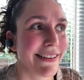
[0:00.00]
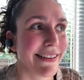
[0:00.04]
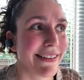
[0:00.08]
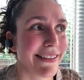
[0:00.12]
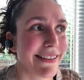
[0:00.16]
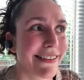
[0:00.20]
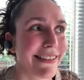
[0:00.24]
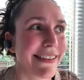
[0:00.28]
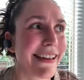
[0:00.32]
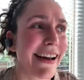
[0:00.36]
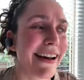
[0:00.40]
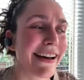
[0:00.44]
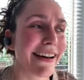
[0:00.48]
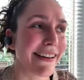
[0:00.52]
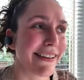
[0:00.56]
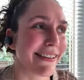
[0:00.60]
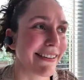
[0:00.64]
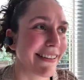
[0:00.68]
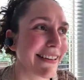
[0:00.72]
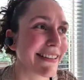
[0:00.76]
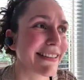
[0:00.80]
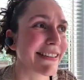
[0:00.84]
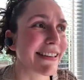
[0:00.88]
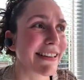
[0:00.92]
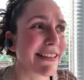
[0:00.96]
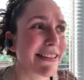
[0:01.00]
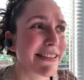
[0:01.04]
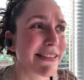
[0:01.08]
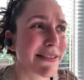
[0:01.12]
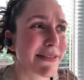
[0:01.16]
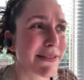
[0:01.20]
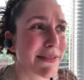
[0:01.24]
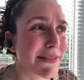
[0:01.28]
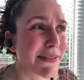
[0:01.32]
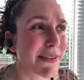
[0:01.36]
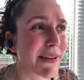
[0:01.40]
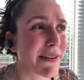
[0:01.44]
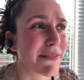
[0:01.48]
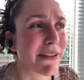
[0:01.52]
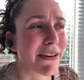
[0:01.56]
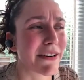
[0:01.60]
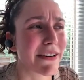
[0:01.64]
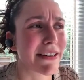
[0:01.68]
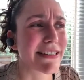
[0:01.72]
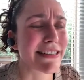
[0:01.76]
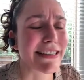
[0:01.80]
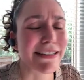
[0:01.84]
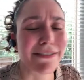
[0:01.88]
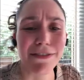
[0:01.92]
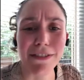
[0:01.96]
yeah, it's
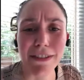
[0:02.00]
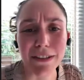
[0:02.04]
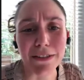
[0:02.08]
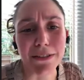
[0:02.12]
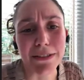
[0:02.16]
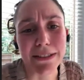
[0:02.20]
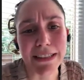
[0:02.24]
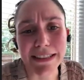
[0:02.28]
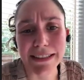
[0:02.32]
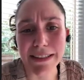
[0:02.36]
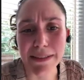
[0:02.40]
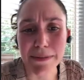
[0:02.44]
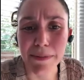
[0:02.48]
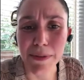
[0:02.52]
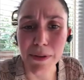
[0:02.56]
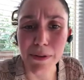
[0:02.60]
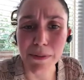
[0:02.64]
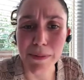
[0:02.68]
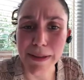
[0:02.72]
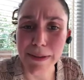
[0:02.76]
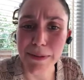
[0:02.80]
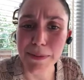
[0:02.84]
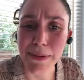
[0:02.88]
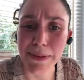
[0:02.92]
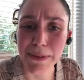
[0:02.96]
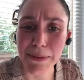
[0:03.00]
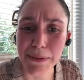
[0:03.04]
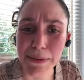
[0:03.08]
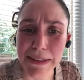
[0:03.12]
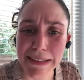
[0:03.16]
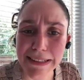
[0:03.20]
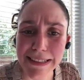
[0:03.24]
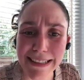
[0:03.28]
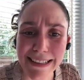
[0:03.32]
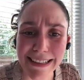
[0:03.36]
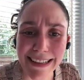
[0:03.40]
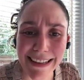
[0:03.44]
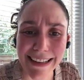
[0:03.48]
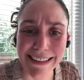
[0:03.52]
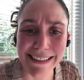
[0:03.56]
very difficult at the moment with 3D.